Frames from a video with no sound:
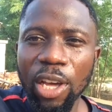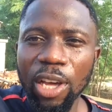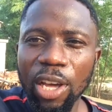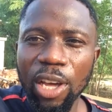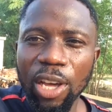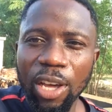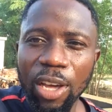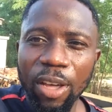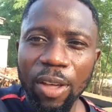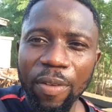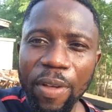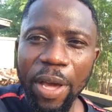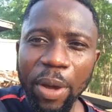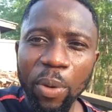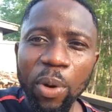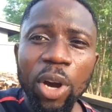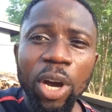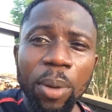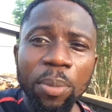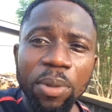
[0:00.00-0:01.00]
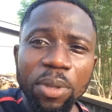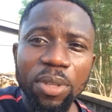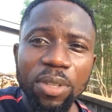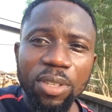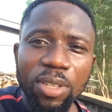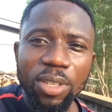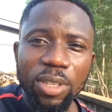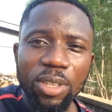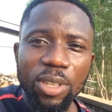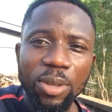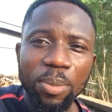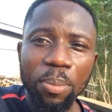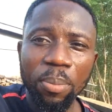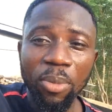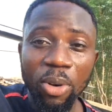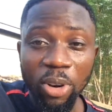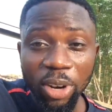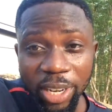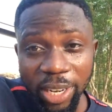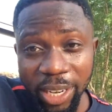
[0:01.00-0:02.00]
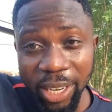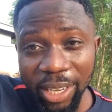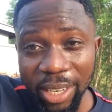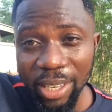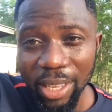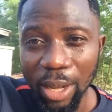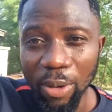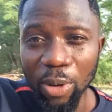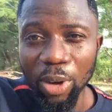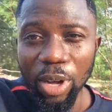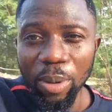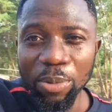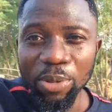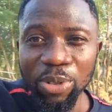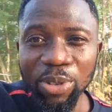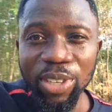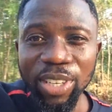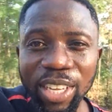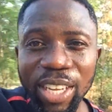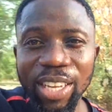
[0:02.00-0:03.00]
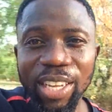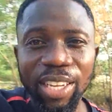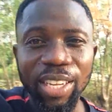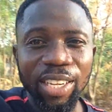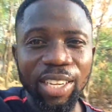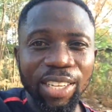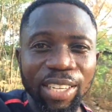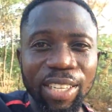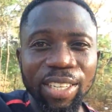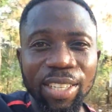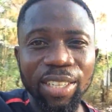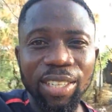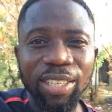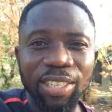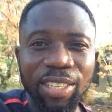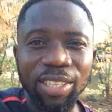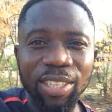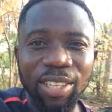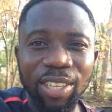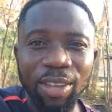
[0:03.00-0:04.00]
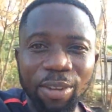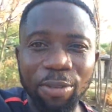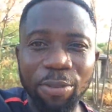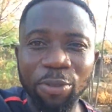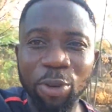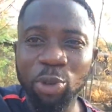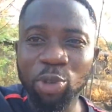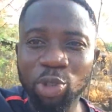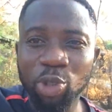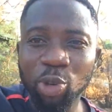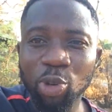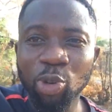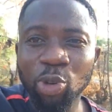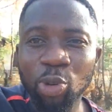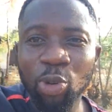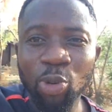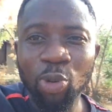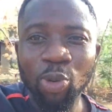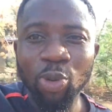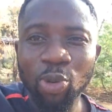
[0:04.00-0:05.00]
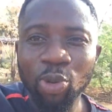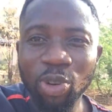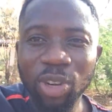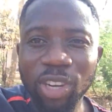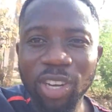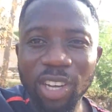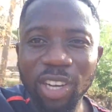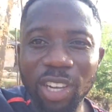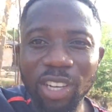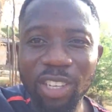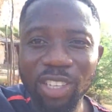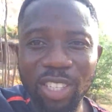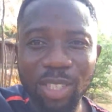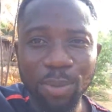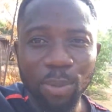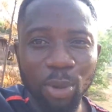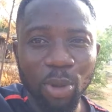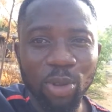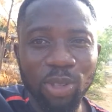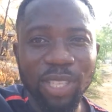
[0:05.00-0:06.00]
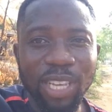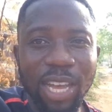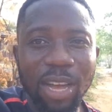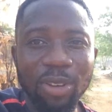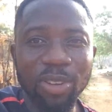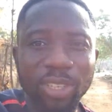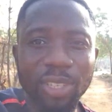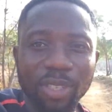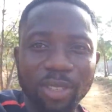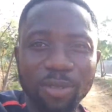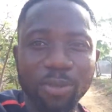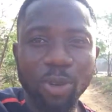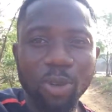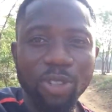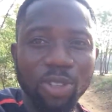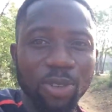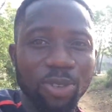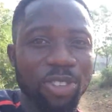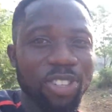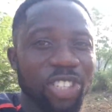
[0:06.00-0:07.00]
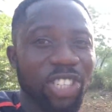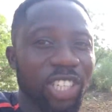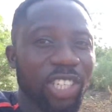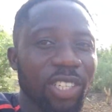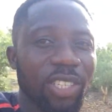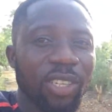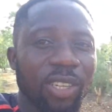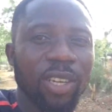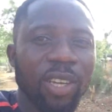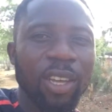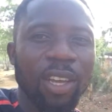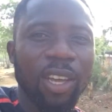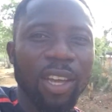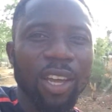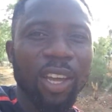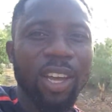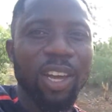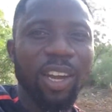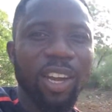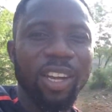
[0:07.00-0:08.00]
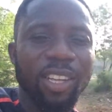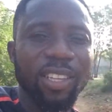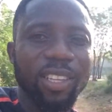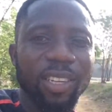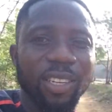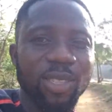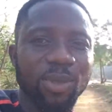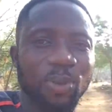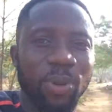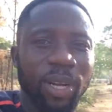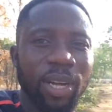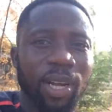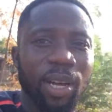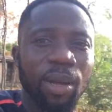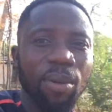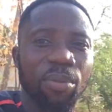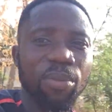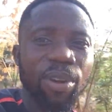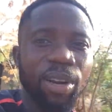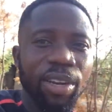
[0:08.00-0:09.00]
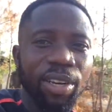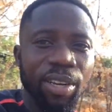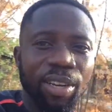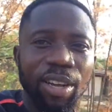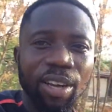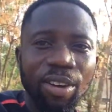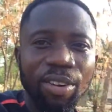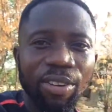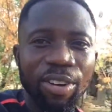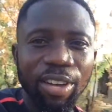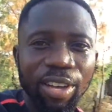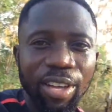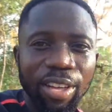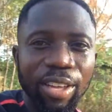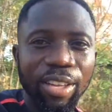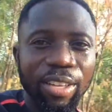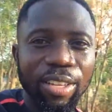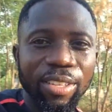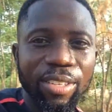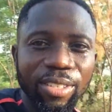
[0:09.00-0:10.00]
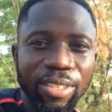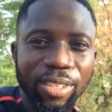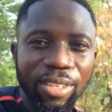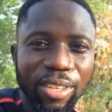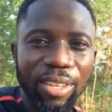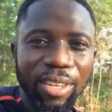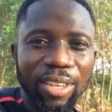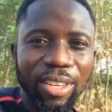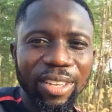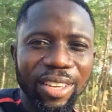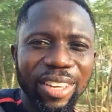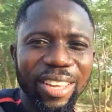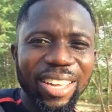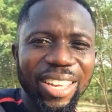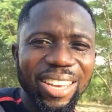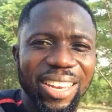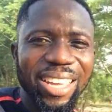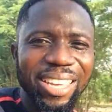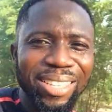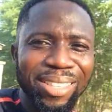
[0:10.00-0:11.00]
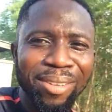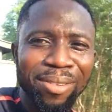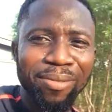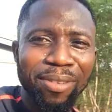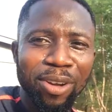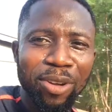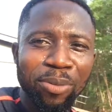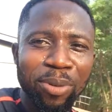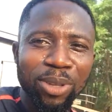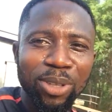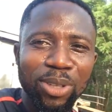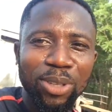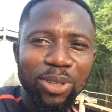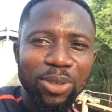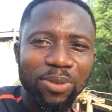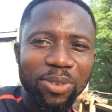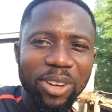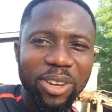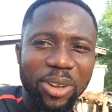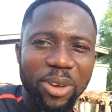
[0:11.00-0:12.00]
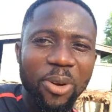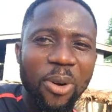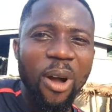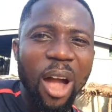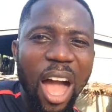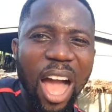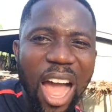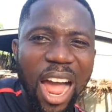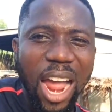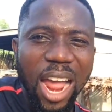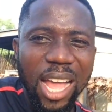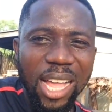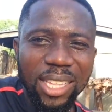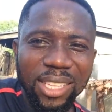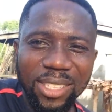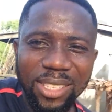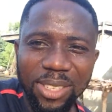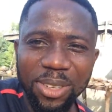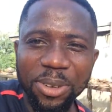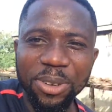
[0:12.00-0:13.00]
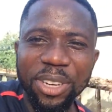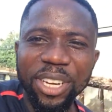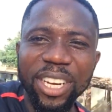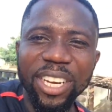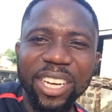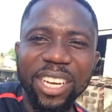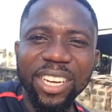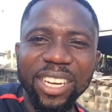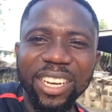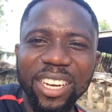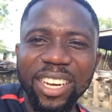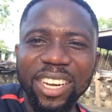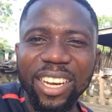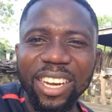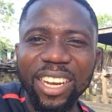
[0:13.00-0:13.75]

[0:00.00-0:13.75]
uh, I woke up this morning I woke up today in Fojoku a small town in Volta region and that is where I'm right now and yeah I like the environment it's very quiet serene